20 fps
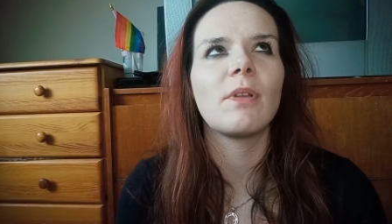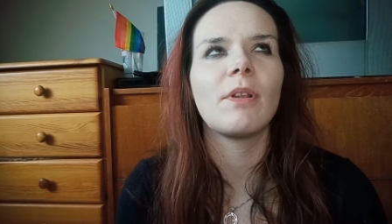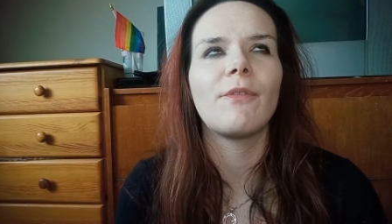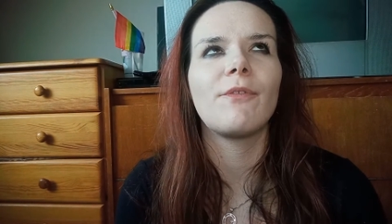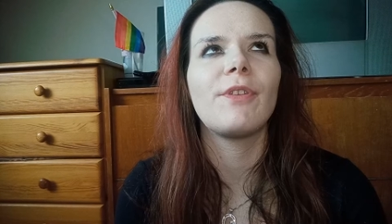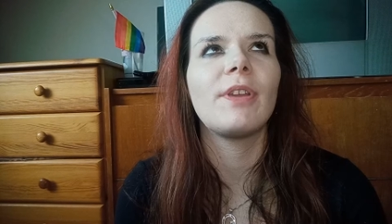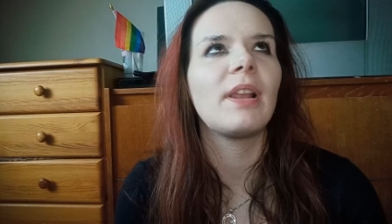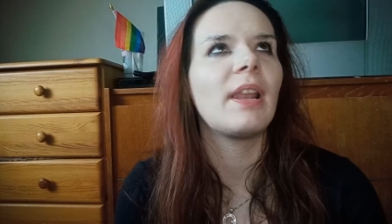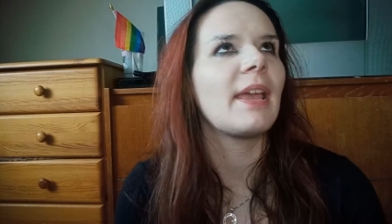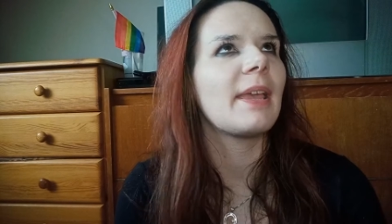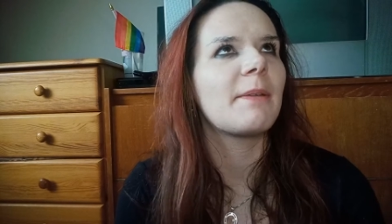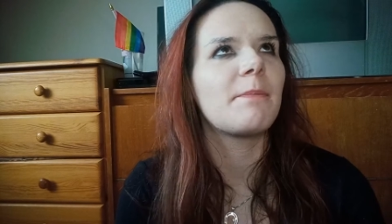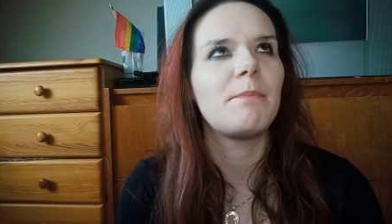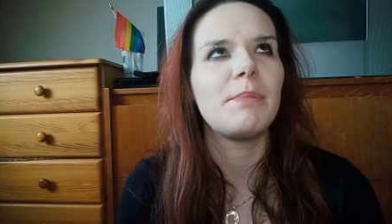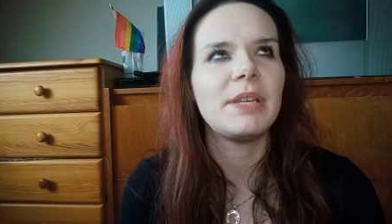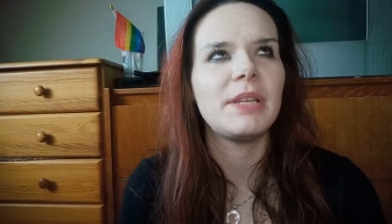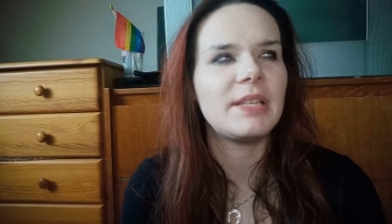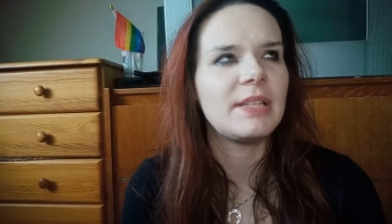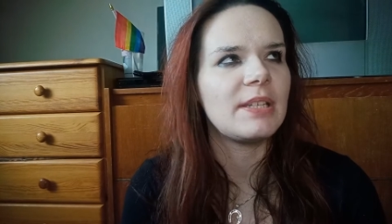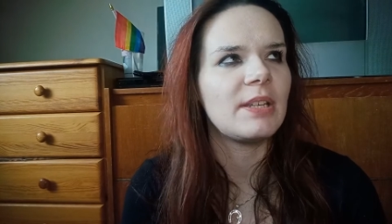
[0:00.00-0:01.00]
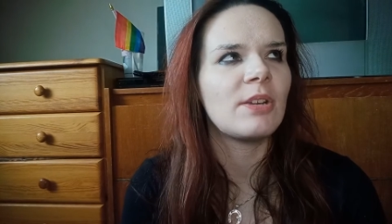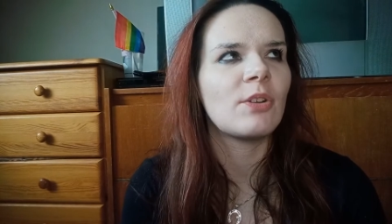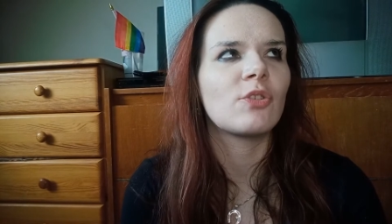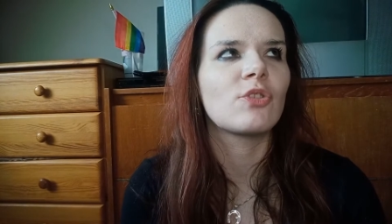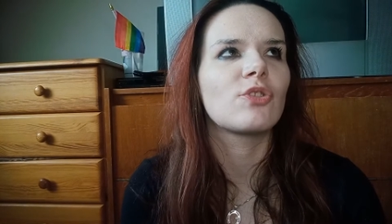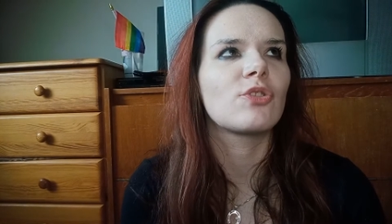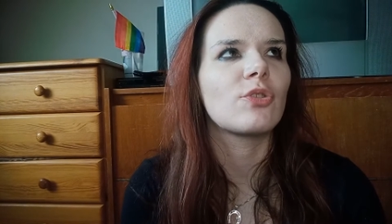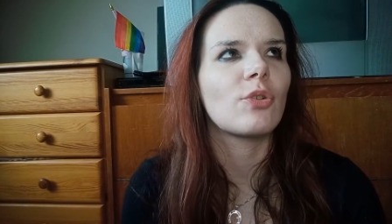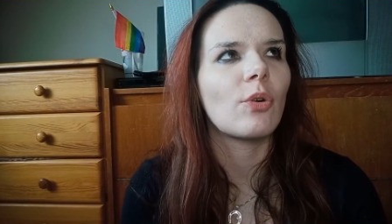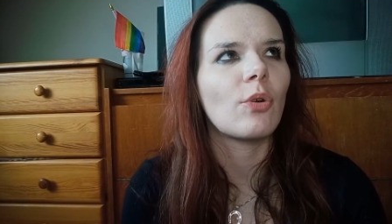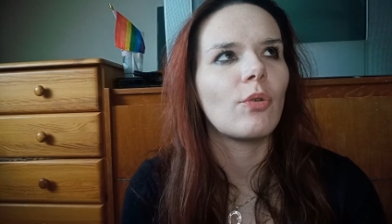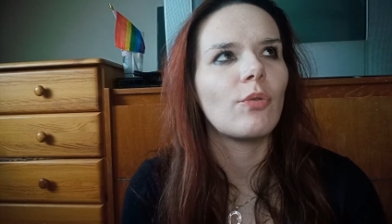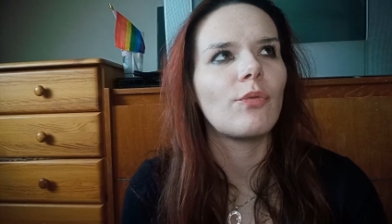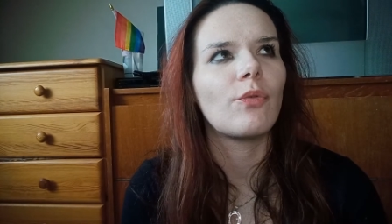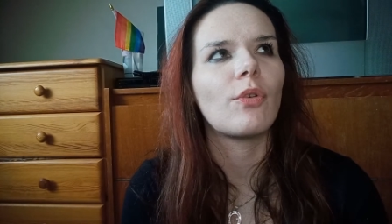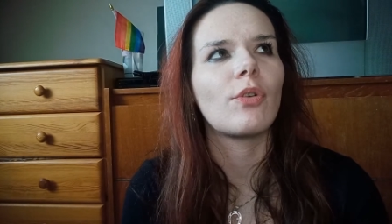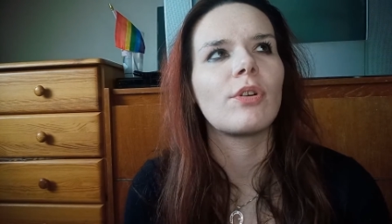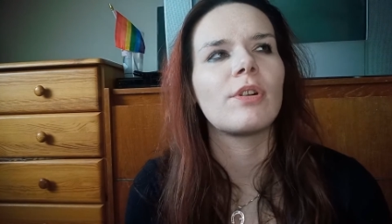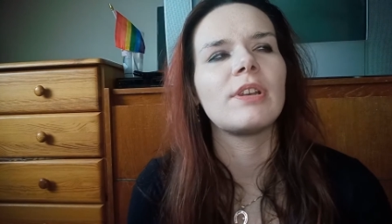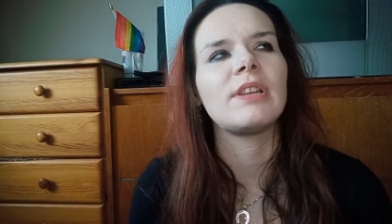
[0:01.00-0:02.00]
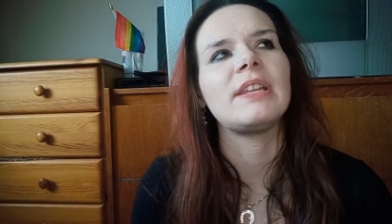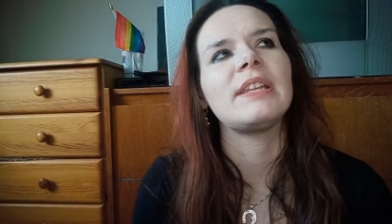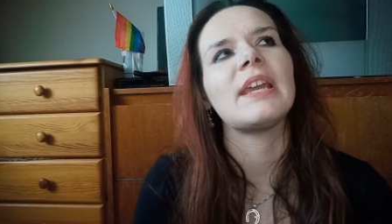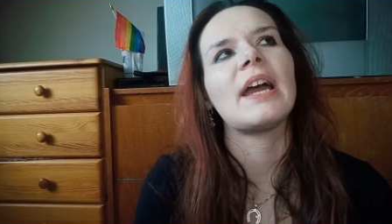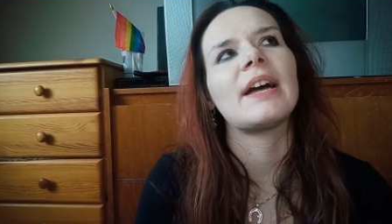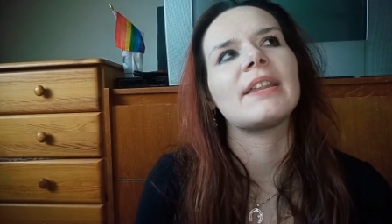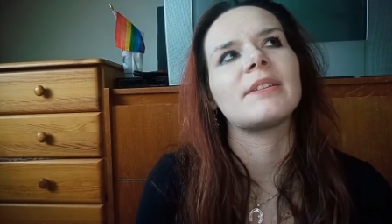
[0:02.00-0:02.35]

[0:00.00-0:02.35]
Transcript: well feel like pity or sorrow for the